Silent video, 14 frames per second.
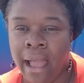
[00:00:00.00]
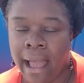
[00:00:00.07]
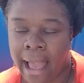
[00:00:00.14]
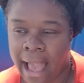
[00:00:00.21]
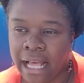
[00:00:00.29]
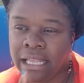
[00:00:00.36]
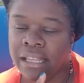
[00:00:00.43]

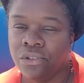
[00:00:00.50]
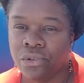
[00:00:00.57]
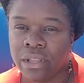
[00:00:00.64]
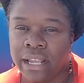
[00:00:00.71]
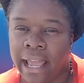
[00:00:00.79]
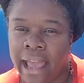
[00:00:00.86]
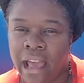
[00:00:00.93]
I
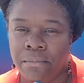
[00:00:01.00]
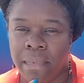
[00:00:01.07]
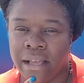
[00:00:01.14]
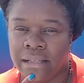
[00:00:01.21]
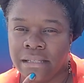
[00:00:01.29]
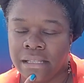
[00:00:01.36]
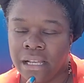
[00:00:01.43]
literally had
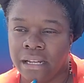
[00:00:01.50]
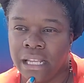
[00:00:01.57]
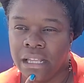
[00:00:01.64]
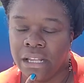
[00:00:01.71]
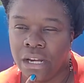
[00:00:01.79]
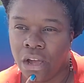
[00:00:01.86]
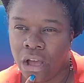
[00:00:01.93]
my son
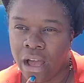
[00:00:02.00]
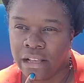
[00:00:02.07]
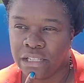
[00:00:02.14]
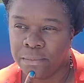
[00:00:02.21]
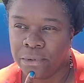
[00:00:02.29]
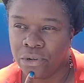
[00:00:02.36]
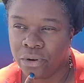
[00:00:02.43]
in a
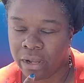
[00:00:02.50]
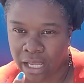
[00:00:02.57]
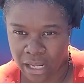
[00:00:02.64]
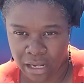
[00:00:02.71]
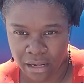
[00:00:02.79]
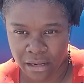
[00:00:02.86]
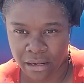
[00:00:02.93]
hospital,
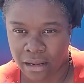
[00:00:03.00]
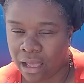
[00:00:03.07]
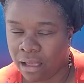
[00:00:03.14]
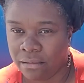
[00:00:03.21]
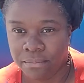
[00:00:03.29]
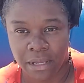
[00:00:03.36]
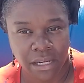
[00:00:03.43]
and
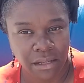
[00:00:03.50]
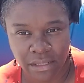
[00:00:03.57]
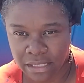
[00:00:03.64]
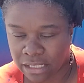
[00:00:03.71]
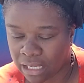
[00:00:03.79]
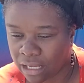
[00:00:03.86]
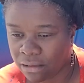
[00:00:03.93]
I've been in the
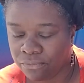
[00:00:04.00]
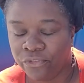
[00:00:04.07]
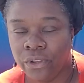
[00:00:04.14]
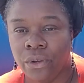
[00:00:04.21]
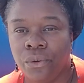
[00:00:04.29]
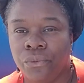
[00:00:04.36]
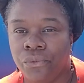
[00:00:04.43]
same
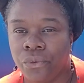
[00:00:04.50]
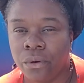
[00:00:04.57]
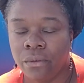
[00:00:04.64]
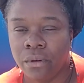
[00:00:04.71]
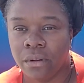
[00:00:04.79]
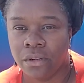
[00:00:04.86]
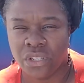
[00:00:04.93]
field
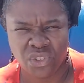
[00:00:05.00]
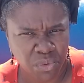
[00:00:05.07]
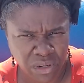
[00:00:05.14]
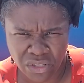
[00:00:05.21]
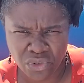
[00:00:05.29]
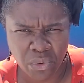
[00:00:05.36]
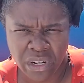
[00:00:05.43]
for
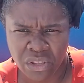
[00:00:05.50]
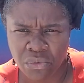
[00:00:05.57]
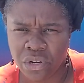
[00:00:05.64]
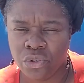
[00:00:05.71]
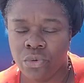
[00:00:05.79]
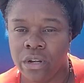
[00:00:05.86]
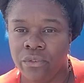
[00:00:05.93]

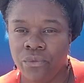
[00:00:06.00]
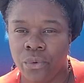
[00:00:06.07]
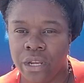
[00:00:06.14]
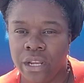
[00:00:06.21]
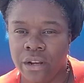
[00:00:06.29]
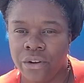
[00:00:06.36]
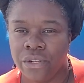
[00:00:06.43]
23, 24
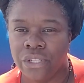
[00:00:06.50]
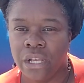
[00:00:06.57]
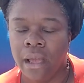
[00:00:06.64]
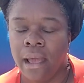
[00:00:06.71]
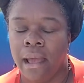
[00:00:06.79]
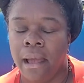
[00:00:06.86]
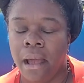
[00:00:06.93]
years.
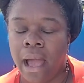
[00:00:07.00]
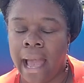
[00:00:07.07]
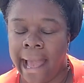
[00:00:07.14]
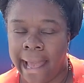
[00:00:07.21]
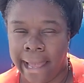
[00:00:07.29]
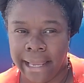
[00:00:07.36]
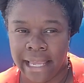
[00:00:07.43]

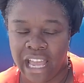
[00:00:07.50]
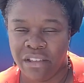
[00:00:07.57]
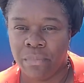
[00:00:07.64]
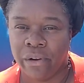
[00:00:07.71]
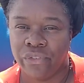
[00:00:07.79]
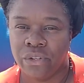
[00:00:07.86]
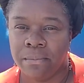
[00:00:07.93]
I gave
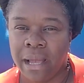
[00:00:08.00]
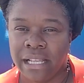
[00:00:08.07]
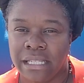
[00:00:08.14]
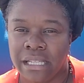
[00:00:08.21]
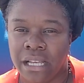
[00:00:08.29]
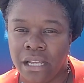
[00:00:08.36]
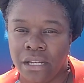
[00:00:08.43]
birth to my
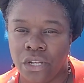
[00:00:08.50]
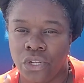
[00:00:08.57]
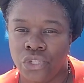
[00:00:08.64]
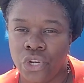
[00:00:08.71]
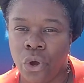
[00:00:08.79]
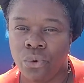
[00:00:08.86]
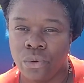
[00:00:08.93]
son
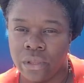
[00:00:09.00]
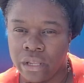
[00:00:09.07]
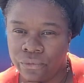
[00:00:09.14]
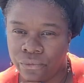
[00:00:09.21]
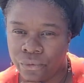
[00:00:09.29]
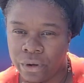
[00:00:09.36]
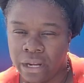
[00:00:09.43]
totally
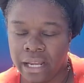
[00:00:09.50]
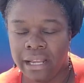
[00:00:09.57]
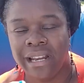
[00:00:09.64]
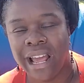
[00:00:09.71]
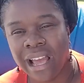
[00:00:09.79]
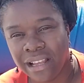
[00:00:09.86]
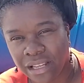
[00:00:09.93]
free,
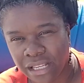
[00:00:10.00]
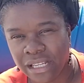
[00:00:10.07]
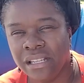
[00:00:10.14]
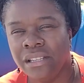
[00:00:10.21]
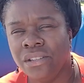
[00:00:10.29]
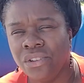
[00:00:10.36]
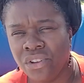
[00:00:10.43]

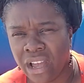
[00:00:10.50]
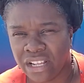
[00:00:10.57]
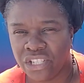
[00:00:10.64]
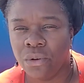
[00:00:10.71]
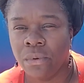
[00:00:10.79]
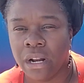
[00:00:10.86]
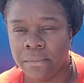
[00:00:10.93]
and you guys
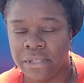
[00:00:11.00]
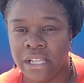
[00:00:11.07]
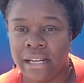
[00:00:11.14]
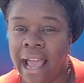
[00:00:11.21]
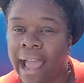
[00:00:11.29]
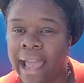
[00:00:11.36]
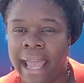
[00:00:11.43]
know what I'm
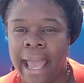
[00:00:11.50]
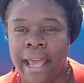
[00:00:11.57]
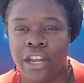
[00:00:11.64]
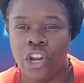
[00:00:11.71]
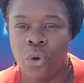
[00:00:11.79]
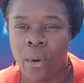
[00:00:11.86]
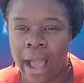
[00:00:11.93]
saying. I had
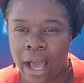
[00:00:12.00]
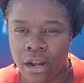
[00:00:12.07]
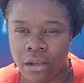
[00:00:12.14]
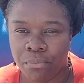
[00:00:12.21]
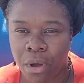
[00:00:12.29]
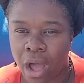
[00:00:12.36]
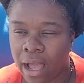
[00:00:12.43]
no out
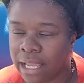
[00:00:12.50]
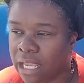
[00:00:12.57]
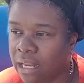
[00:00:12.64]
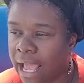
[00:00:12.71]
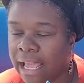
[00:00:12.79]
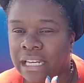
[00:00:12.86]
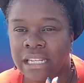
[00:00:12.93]
of
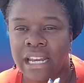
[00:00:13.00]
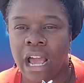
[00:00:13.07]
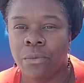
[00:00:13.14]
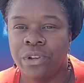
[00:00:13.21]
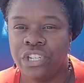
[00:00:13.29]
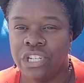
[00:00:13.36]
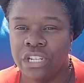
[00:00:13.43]
pocket. I did
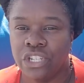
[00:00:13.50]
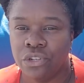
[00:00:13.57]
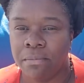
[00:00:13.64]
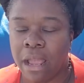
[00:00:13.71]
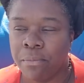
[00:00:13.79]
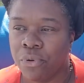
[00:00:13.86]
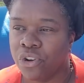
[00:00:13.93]
not reach into
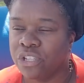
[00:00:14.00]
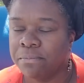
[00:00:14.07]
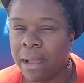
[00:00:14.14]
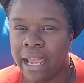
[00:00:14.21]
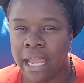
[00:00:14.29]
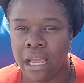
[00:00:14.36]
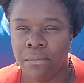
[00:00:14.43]
my purse,
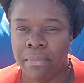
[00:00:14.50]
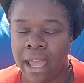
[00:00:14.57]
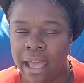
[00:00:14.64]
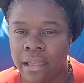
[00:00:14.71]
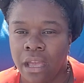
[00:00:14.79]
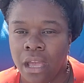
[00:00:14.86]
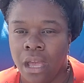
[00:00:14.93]
my handbag,